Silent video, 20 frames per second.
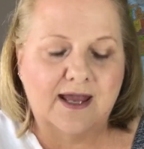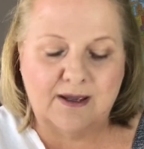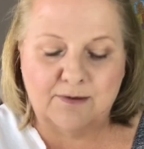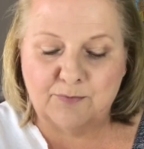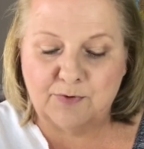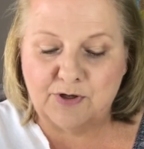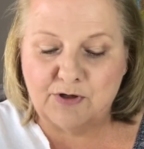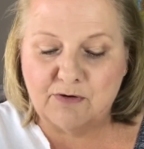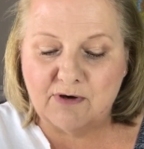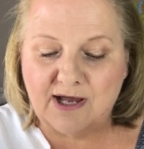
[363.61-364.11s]

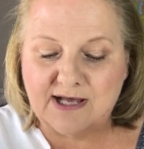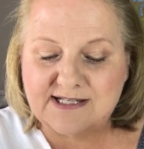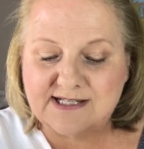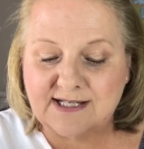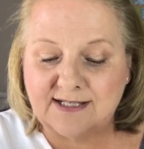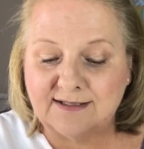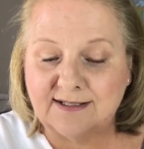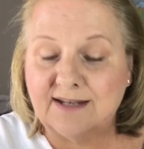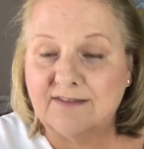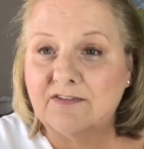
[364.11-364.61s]
Where you guys
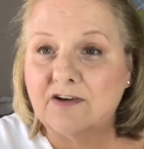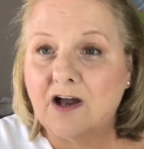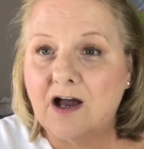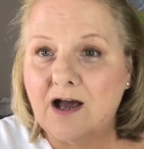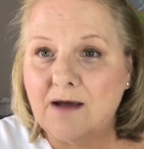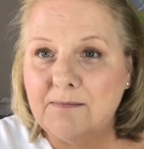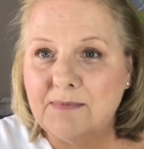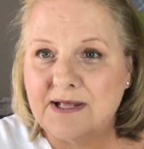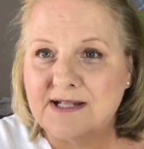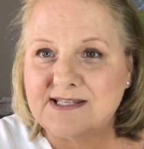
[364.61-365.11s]
can leave
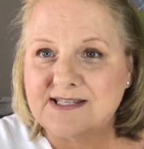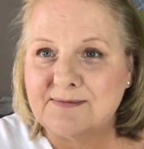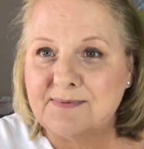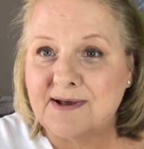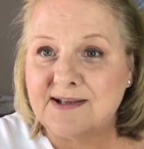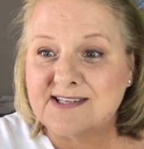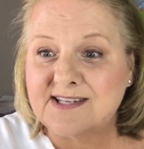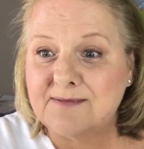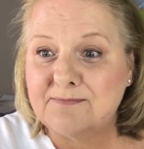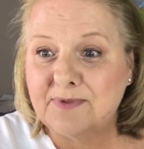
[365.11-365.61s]
comments
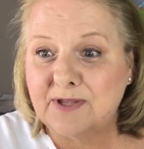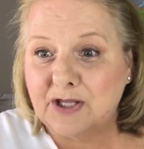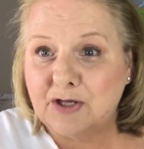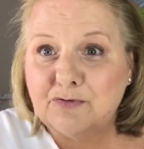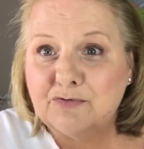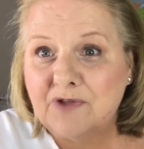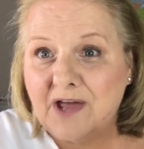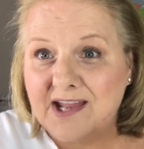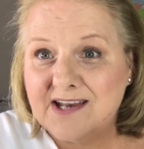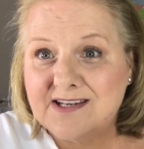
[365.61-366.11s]
about something
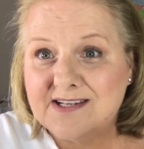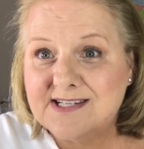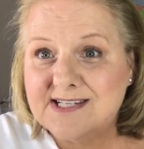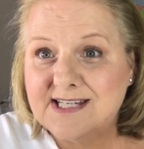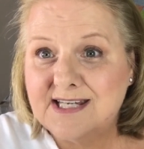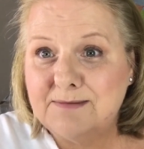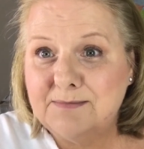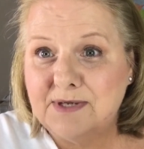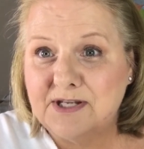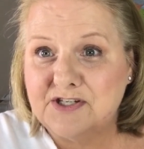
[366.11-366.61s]
you'd like to
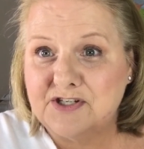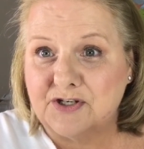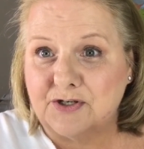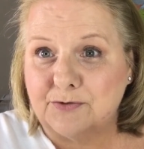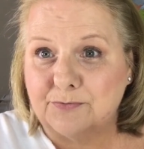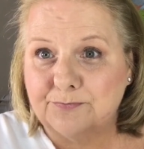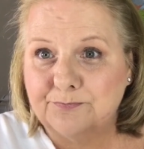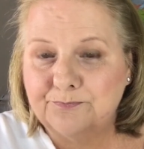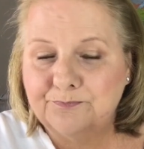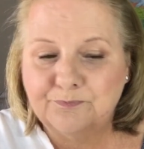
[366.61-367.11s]
see me
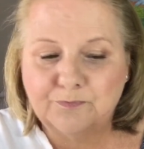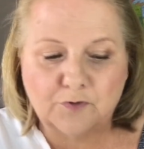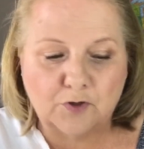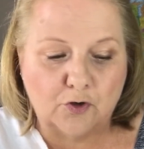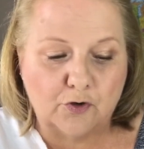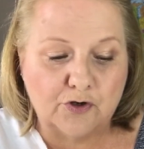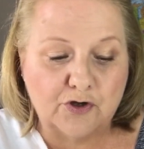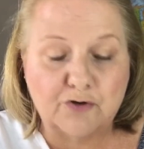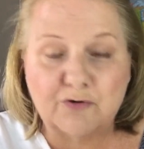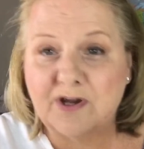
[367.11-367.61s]
do,
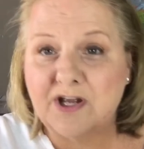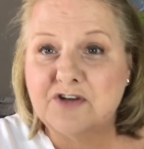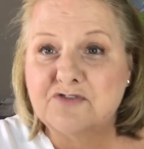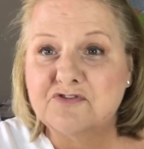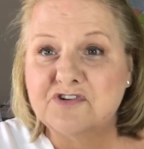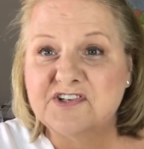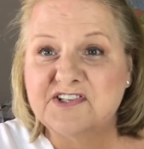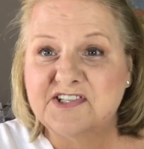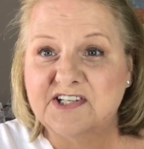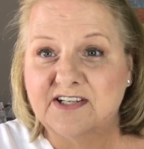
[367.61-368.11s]
or you're
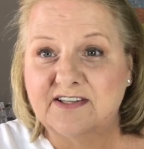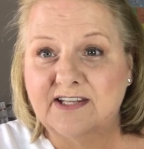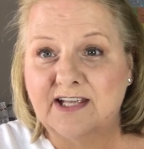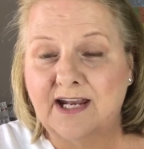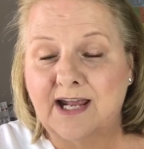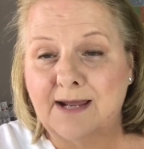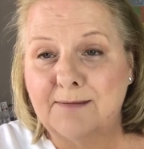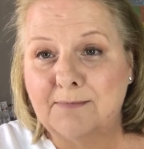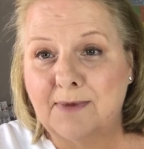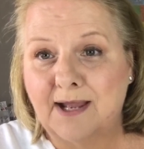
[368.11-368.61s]
interested that
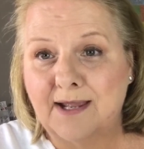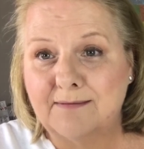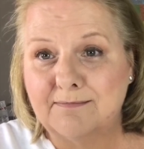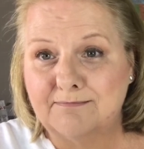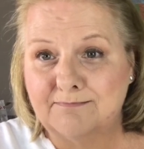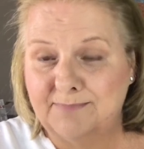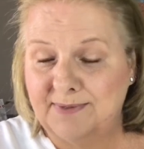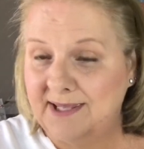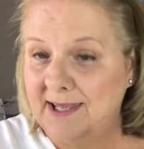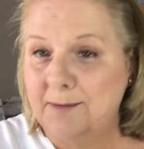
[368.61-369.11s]
I might
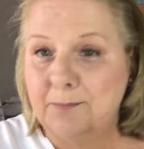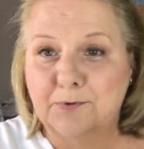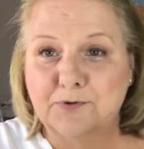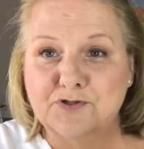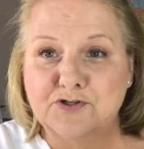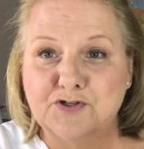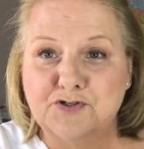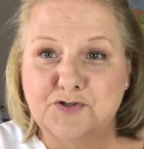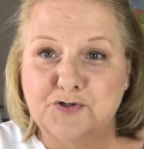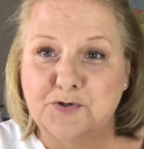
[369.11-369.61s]
be able
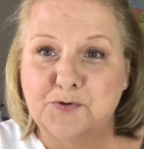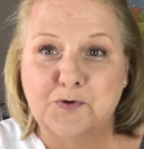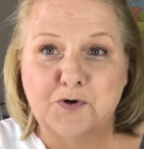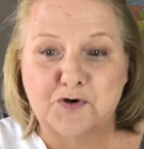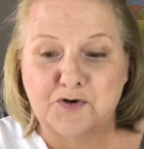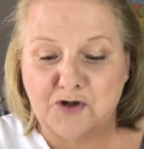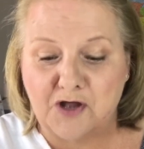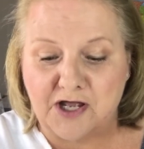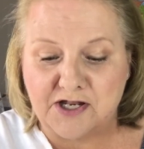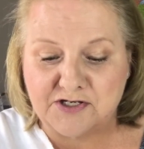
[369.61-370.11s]
to do or
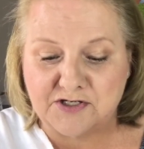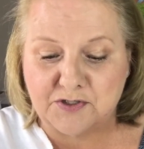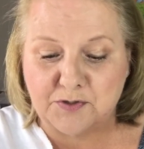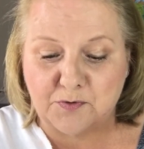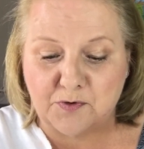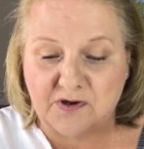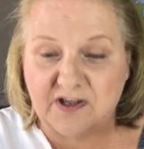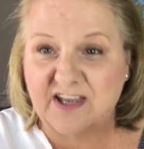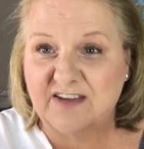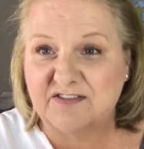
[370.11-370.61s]
not do,
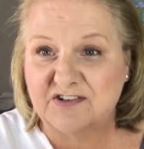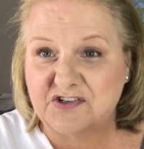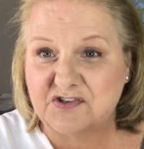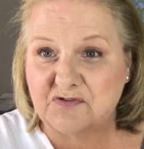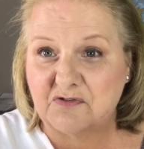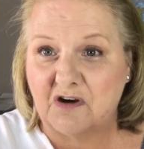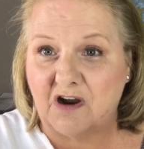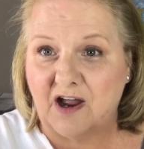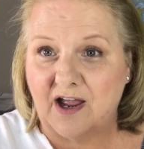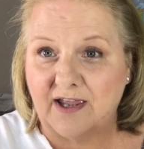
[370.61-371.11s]
or give a
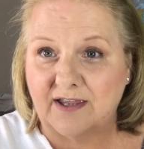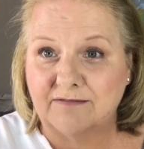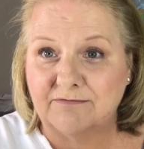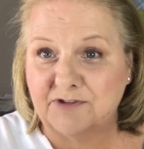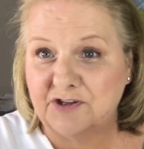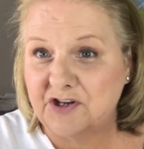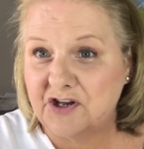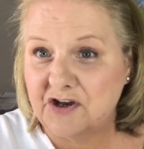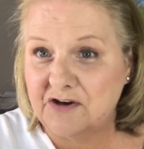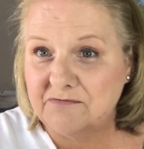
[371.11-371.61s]
try,
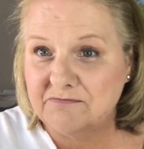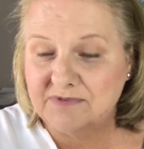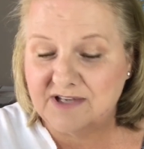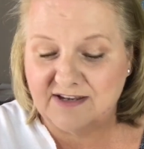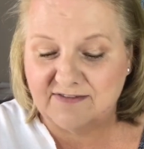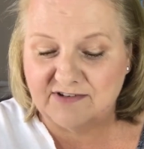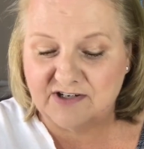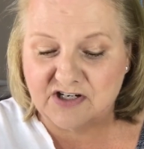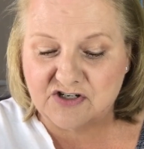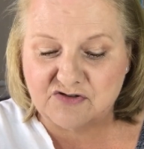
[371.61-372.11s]
you know,
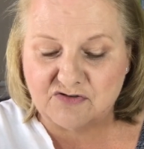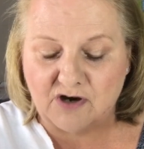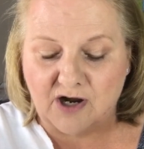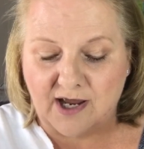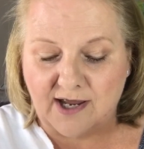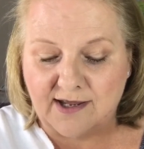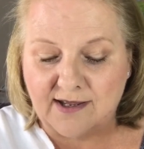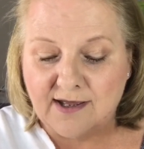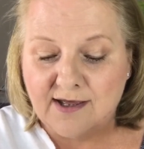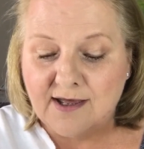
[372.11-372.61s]
give it a
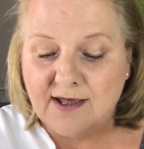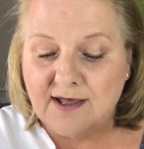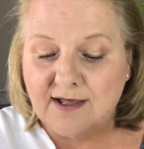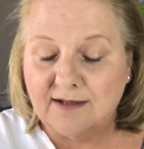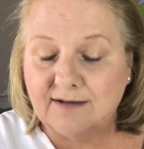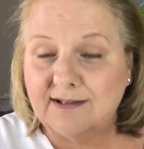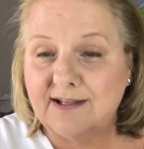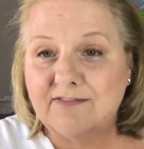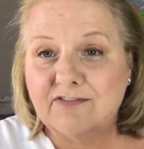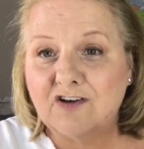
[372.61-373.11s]
try.
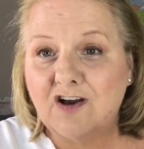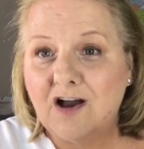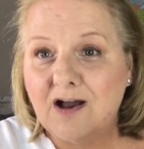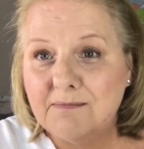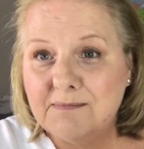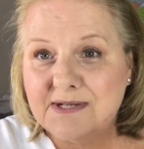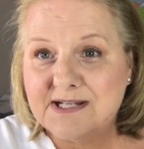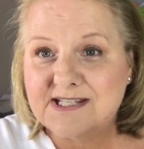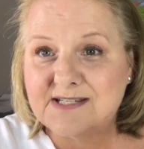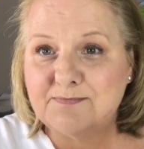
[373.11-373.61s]
Leave
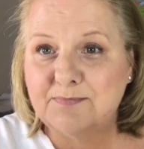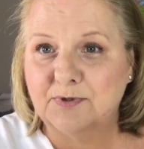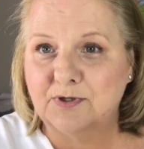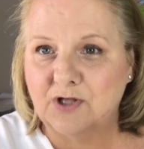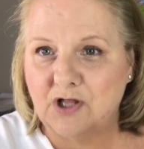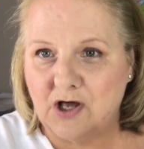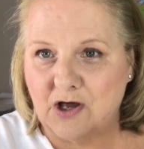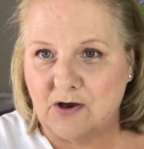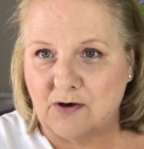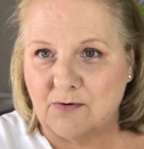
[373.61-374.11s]
comments
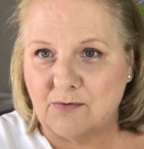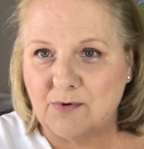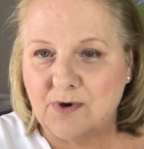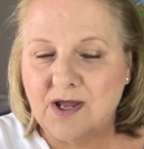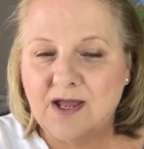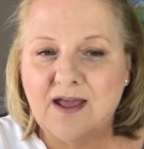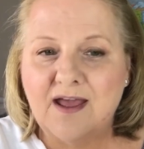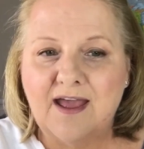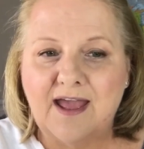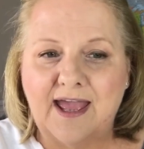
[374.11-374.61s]
below,
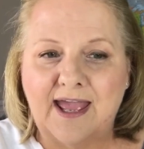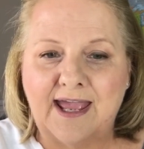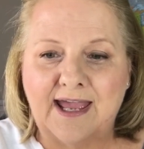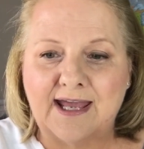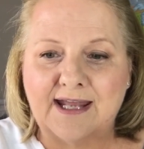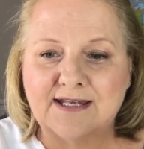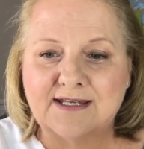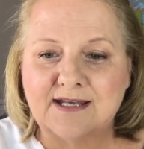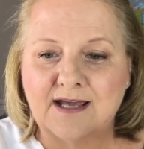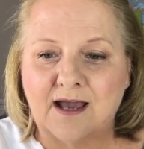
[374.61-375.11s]

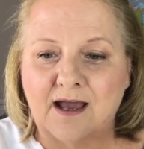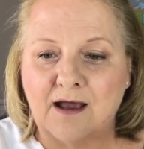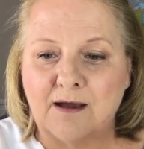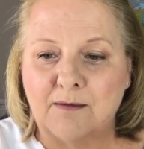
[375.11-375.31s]
and